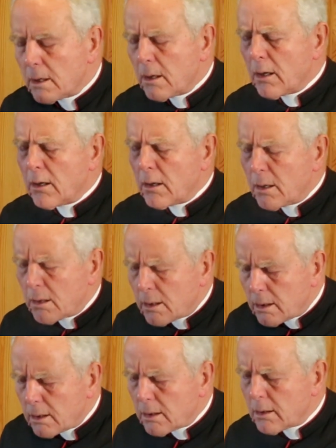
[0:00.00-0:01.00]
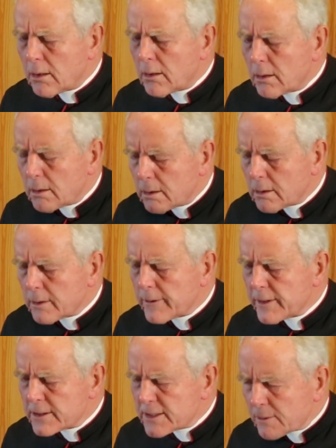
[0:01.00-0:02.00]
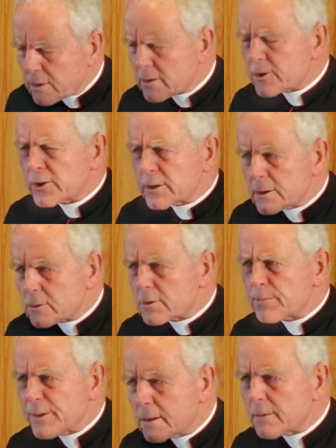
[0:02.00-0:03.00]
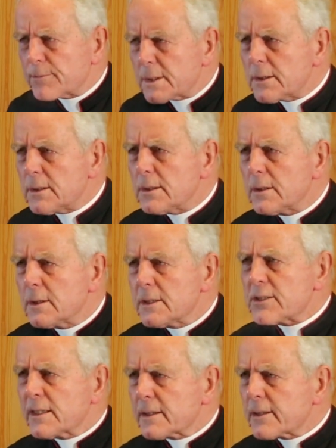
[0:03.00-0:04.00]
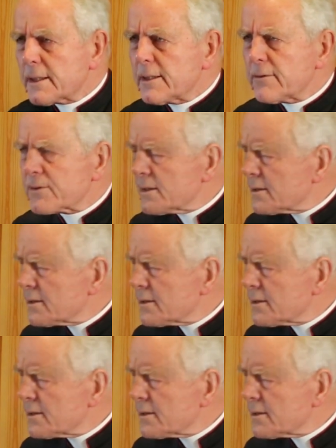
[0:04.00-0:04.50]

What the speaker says: Oh. Is that what the church was built by? Is that the kind of